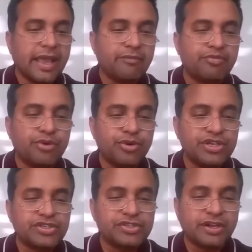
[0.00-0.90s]
a
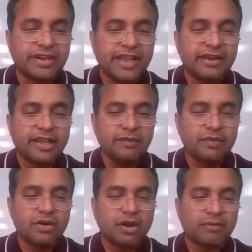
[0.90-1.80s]
bruised reed he
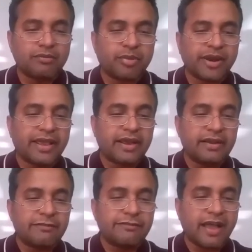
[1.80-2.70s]
will not break
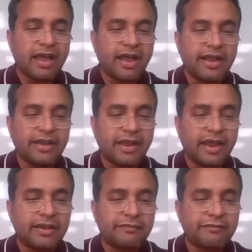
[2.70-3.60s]

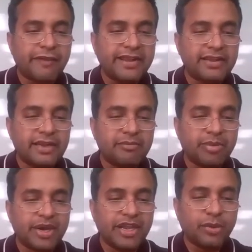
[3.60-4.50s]
and a faintly
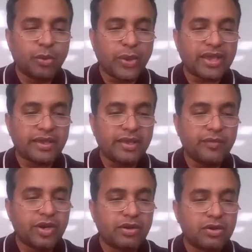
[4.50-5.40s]
burning wick he
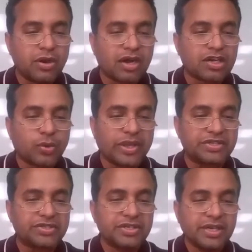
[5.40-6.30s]
will not
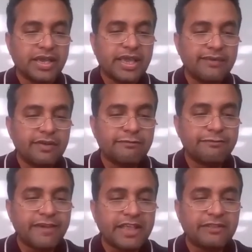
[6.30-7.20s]
quench. He will
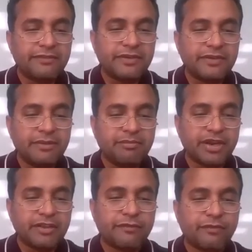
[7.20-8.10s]
faithfully
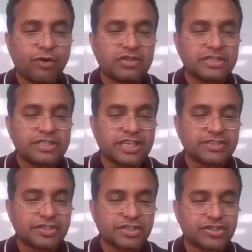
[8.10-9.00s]
bring forth
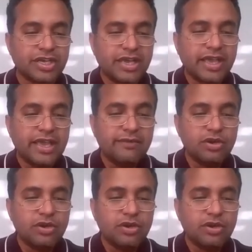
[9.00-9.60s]
justice. He